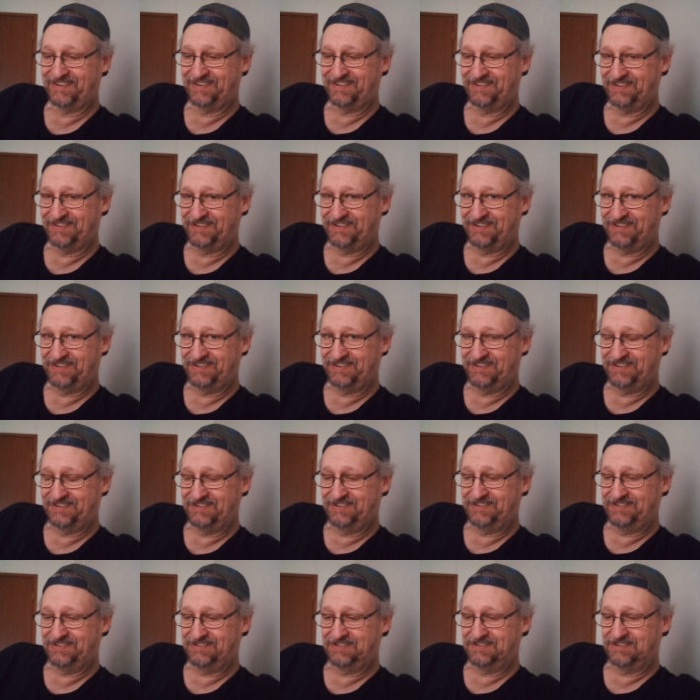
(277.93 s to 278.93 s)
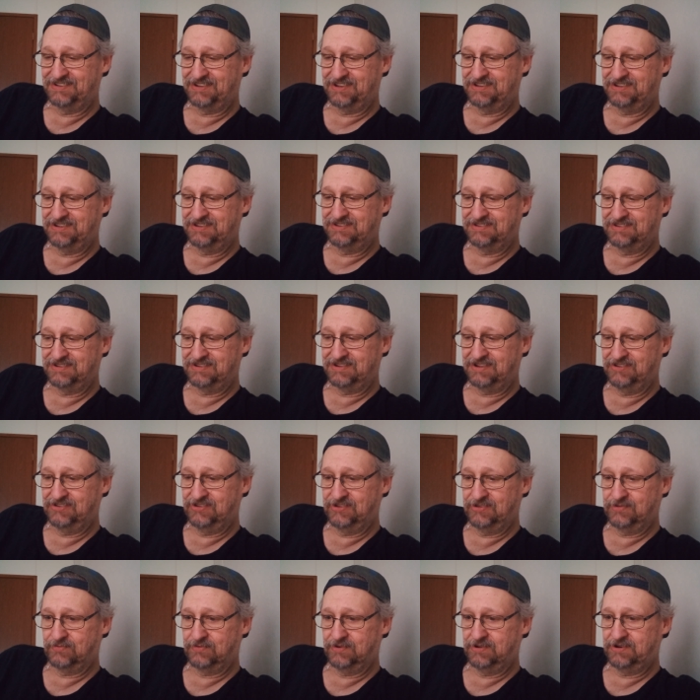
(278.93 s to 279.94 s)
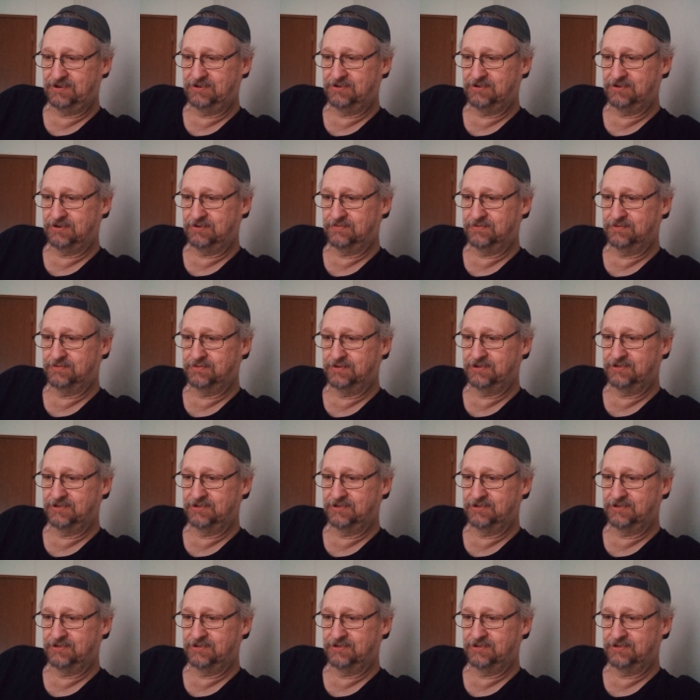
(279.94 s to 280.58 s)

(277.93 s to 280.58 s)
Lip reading: I just want it over with so much.